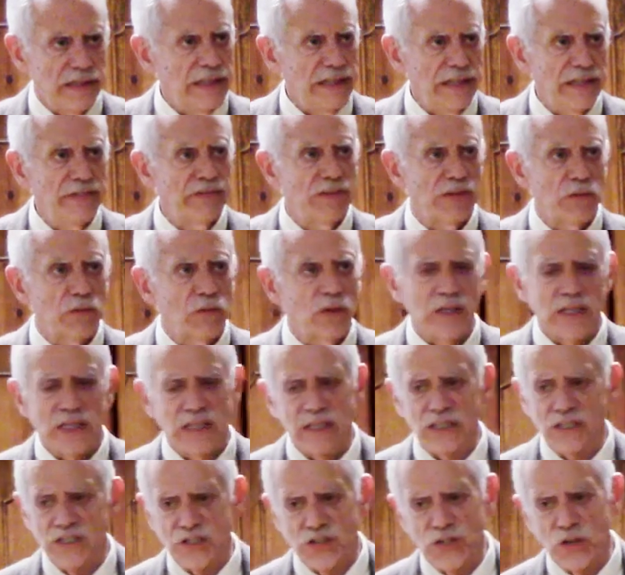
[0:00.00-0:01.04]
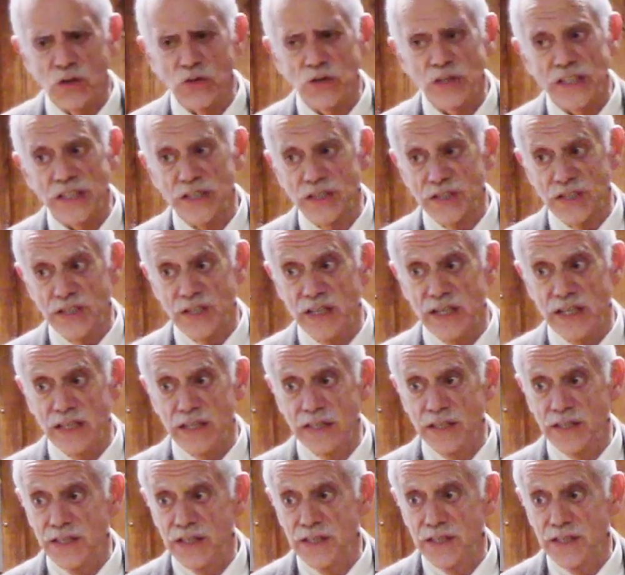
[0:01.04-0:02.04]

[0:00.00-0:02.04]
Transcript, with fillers: even what an Estonian is,